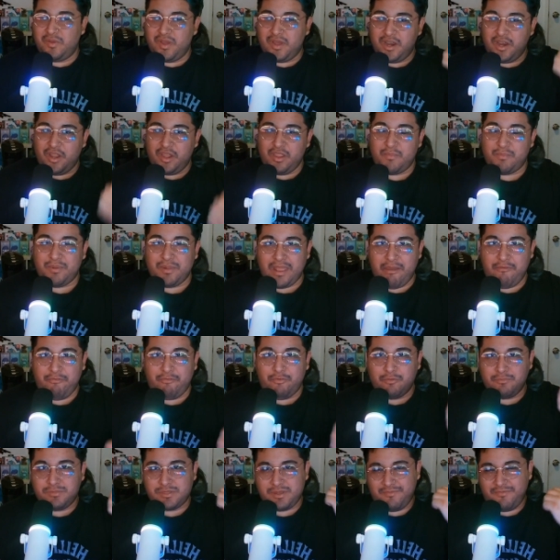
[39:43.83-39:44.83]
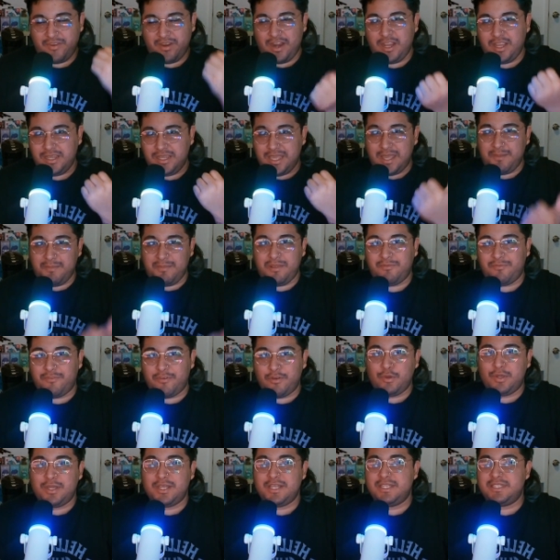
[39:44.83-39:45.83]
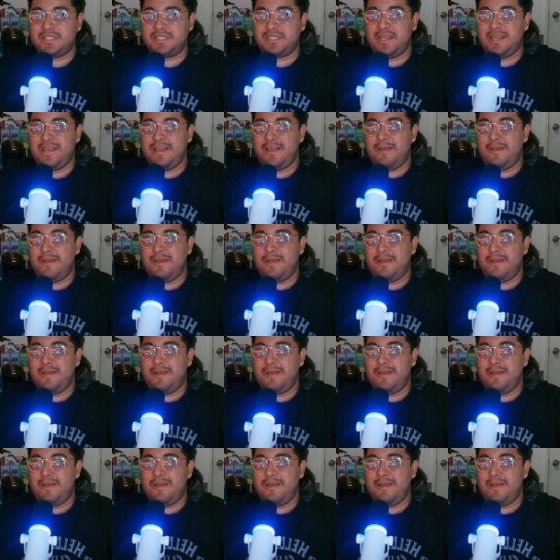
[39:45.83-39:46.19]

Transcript: on other platforms i'm very gaming focused